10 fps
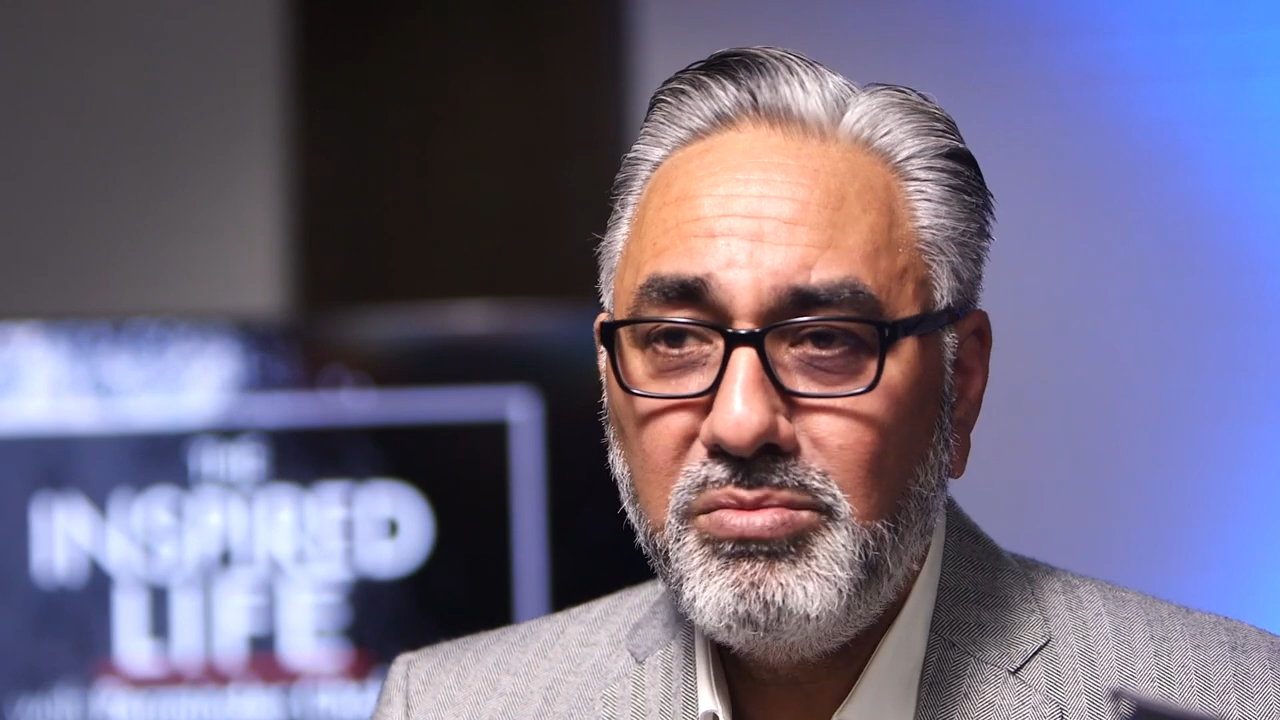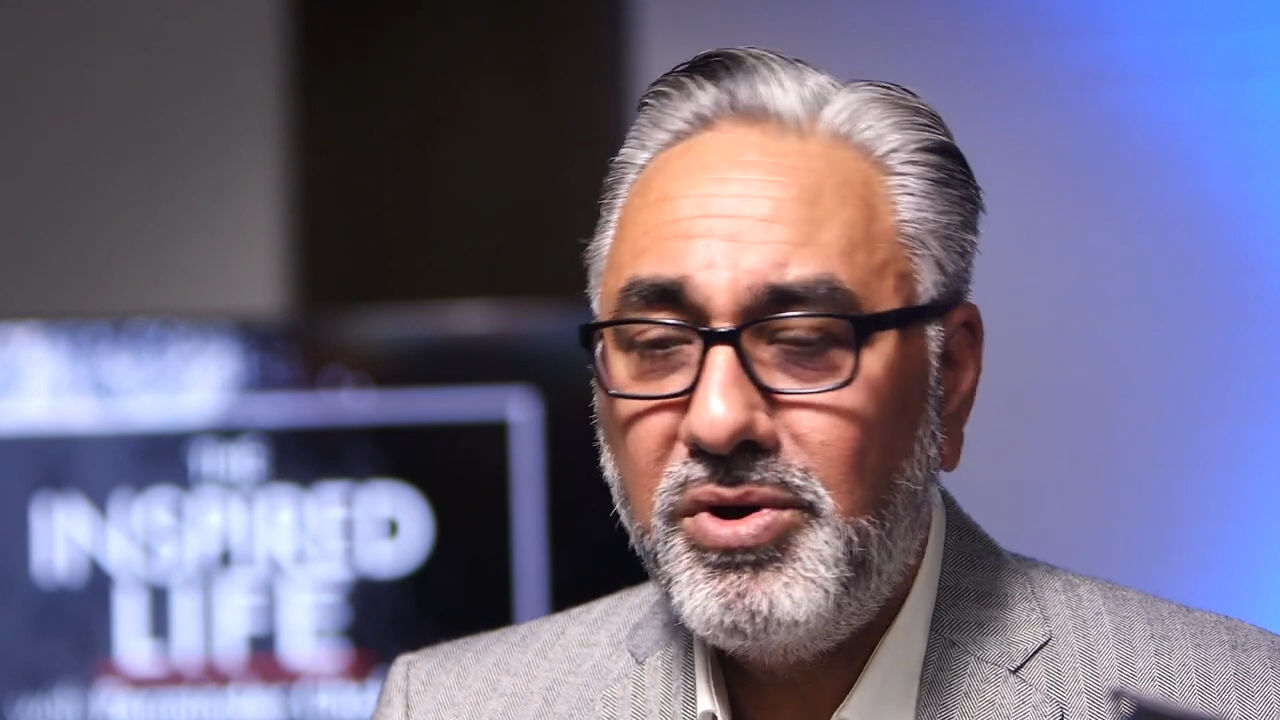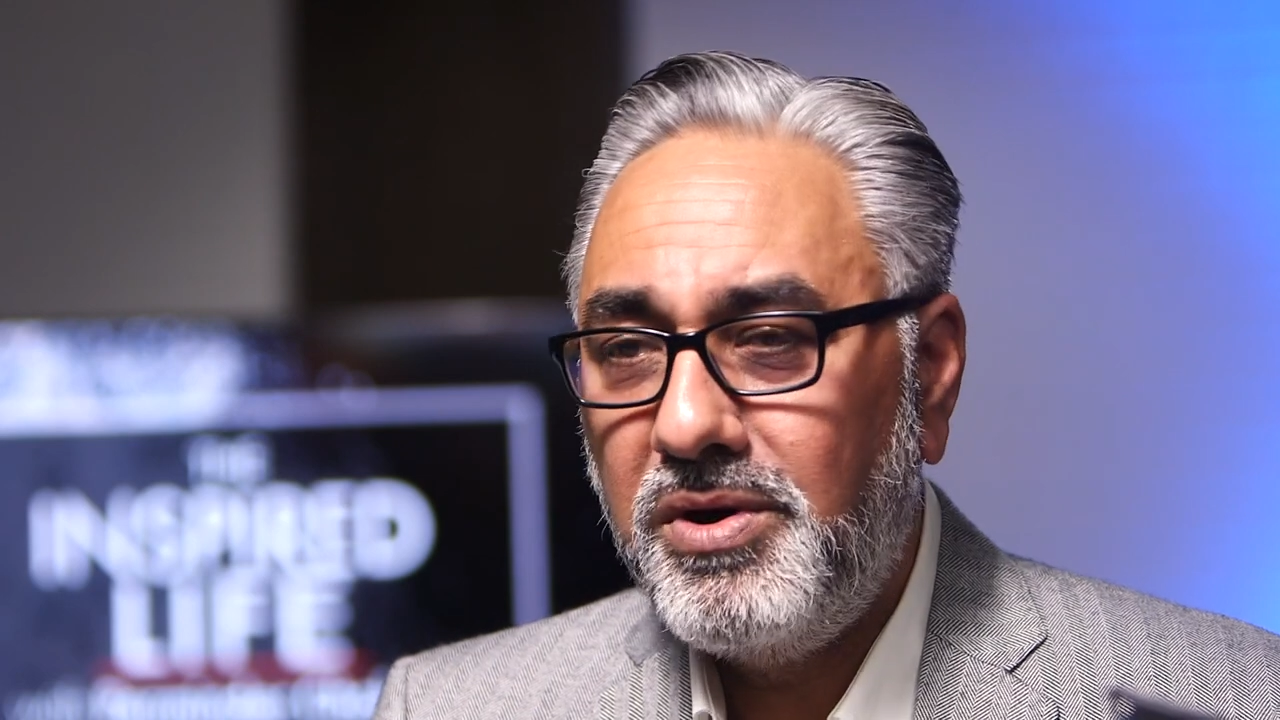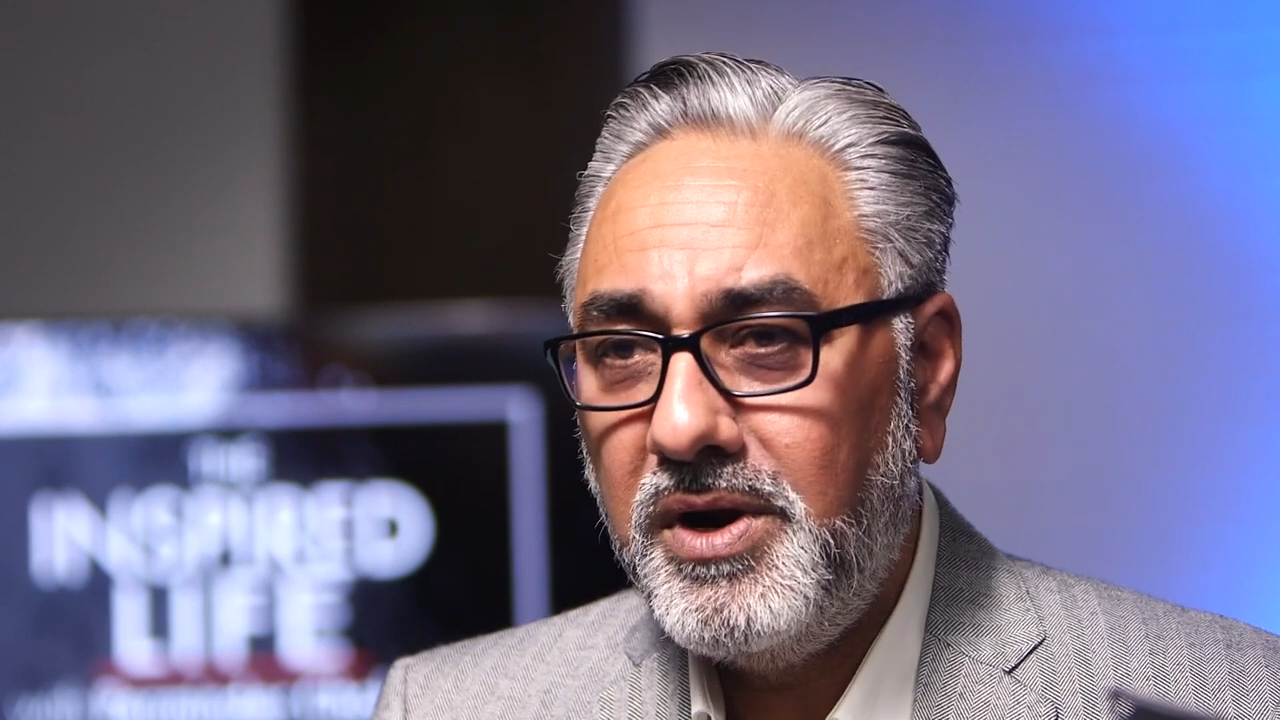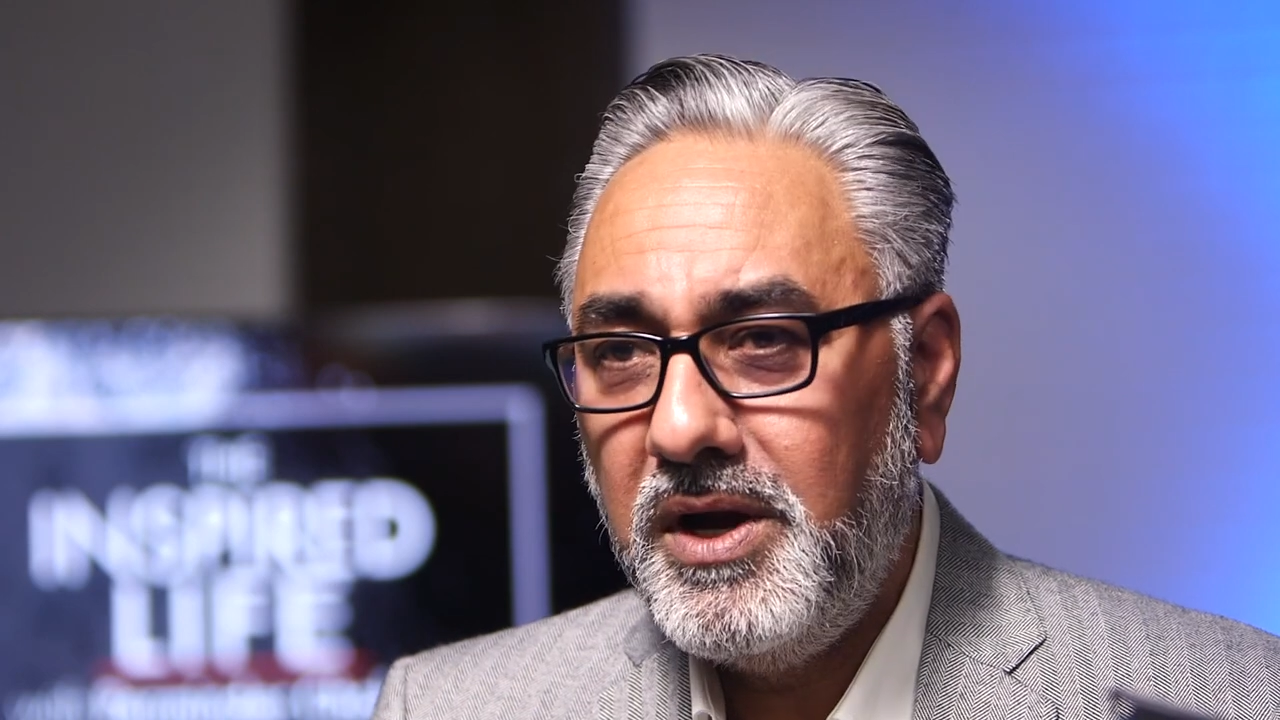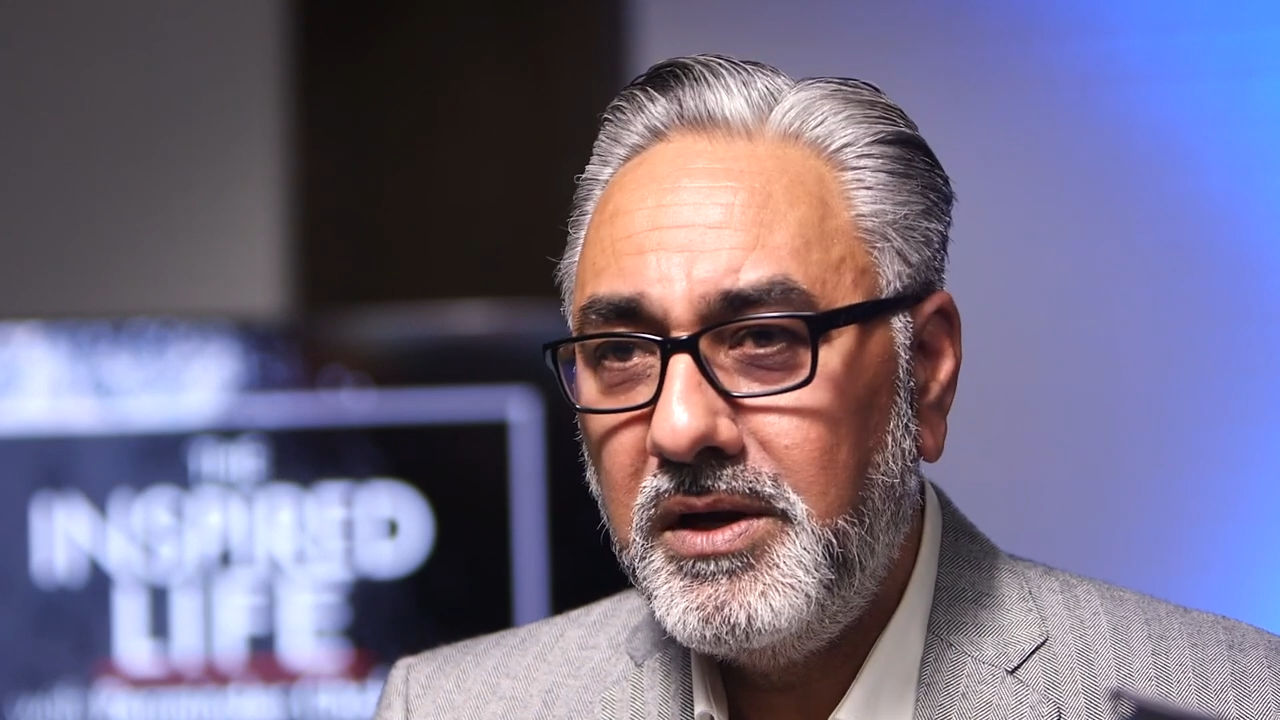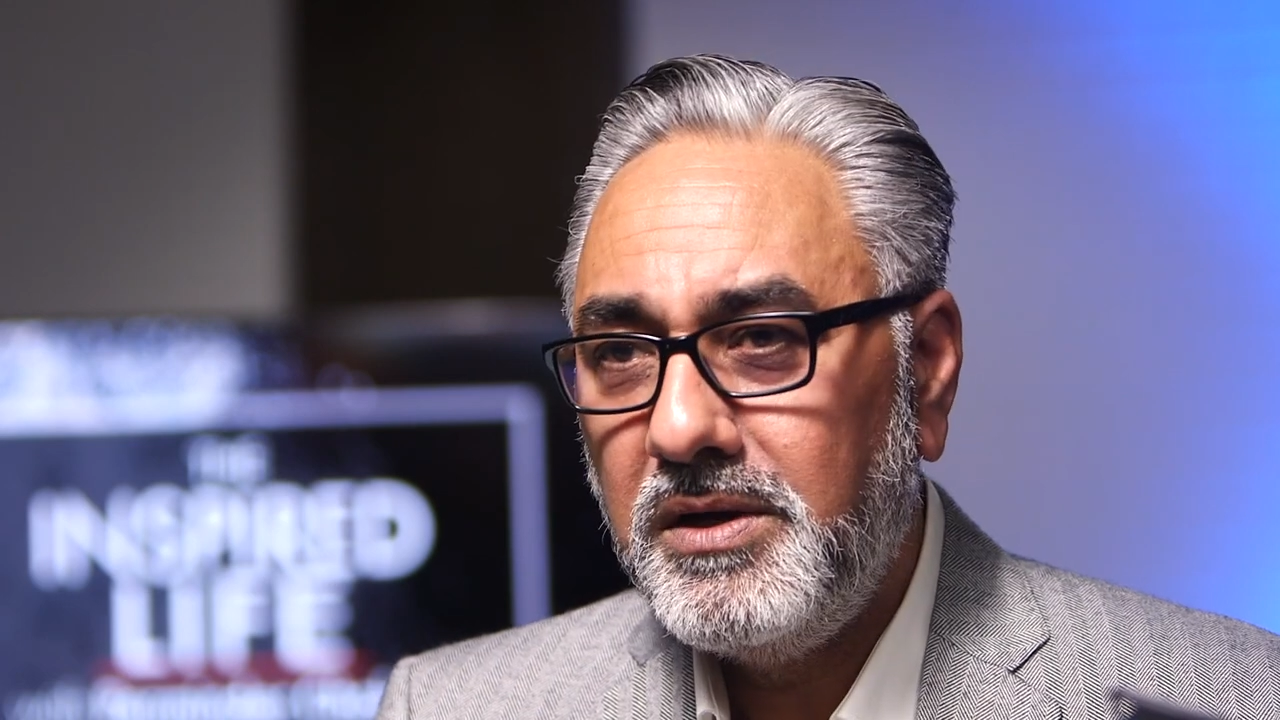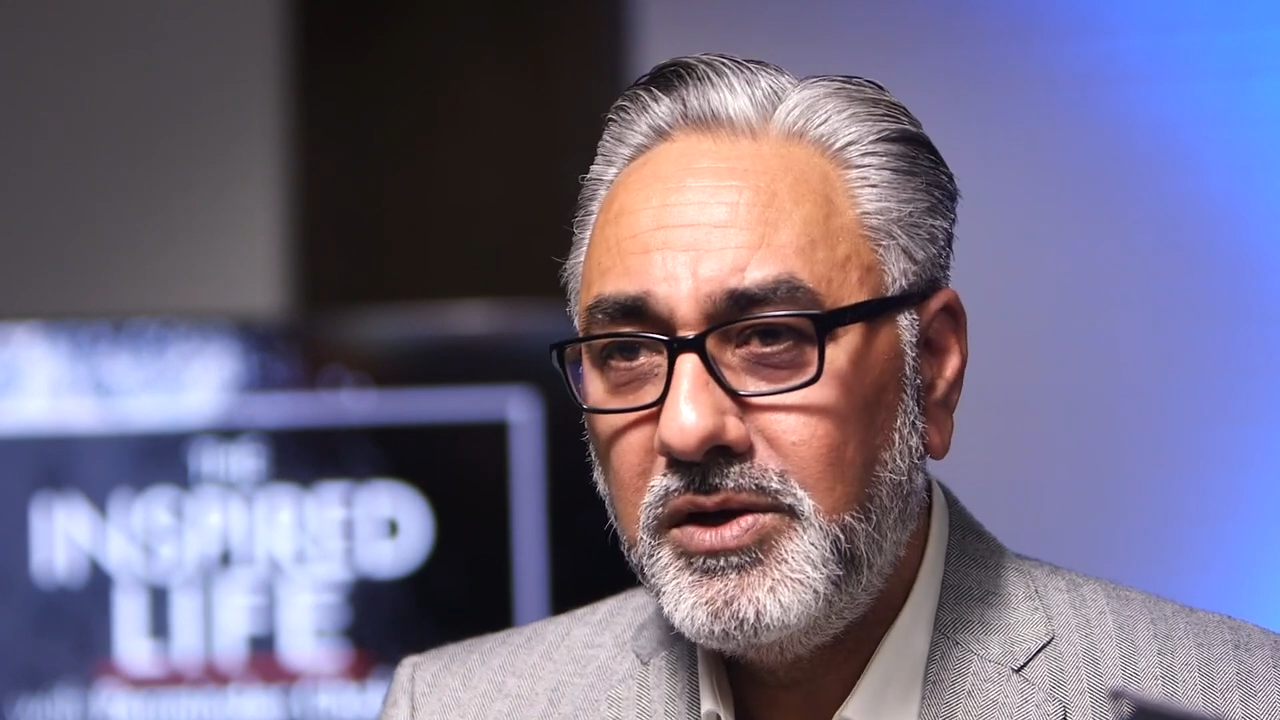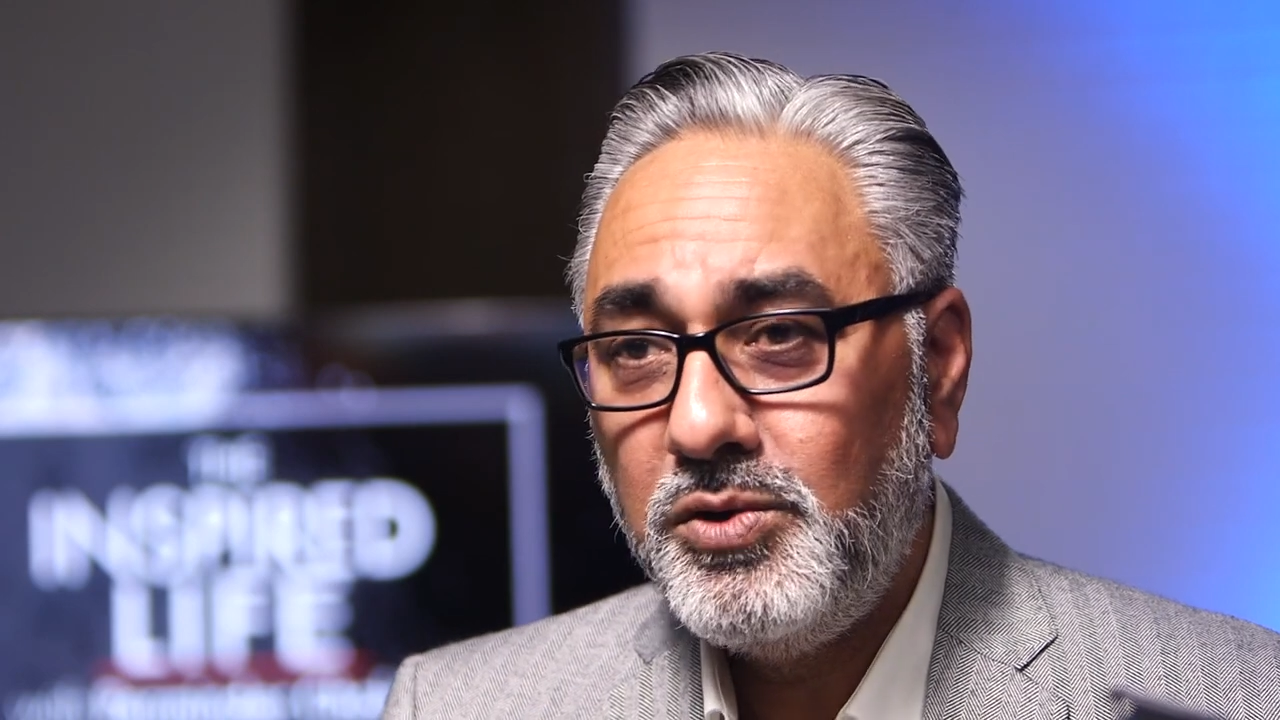morning